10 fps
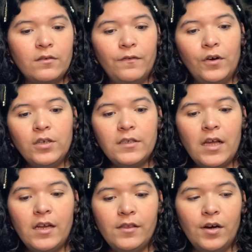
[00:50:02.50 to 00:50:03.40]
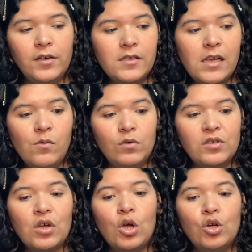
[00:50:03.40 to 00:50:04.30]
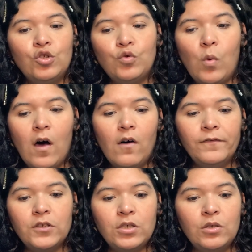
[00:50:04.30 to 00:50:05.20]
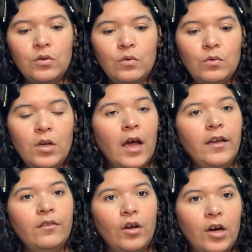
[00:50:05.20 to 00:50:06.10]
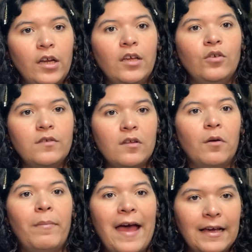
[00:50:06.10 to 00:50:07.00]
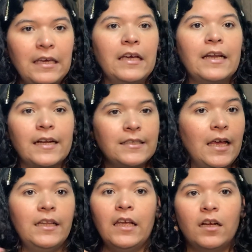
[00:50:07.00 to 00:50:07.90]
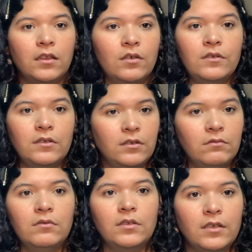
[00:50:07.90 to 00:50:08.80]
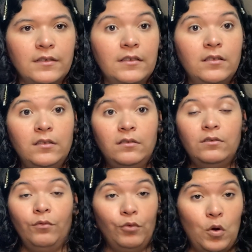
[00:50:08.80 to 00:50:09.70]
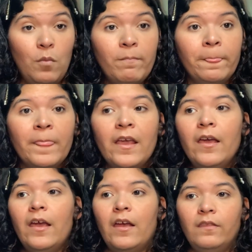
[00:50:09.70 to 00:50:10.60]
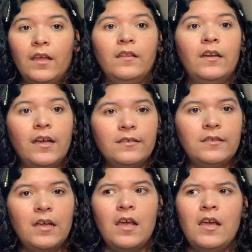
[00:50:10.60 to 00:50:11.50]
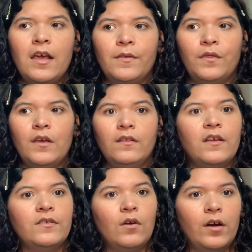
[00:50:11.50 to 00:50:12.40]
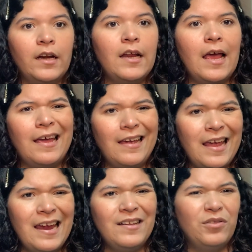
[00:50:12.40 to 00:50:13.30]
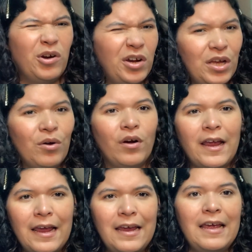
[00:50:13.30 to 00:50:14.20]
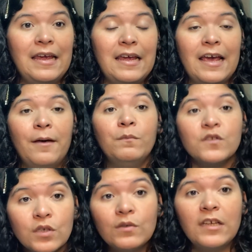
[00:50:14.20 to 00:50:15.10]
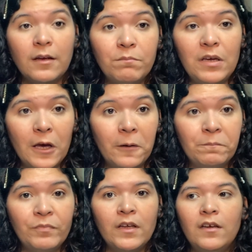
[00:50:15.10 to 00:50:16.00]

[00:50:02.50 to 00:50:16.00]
the first day, Thursday was 12 to 9:30, and you start packing, and at 10 they close the room. And then the next day, I think they started at 8:30 or 8 a.m. to 10 p.m.